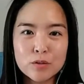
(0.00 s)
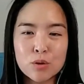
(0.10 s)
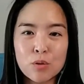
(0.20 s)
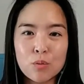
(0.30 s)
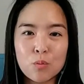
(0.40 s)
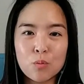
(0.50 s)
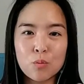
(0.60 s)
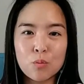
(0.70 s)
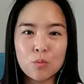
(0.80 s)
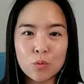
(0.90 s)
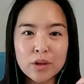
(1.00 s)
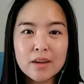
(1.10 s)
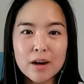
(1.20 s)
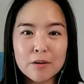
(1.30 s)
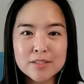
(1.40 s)
So we
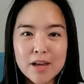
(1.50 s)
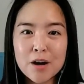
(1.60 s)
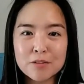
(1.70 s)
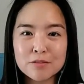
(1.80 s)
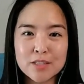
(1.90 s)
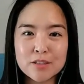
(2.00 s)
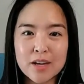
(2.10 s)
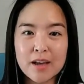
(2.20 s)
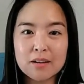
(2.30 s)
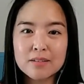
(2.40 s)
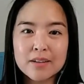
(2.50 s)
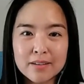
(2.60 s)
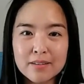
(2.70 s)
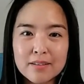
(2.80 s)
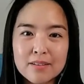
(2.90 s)
ourselves need to get
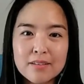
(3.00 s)
clear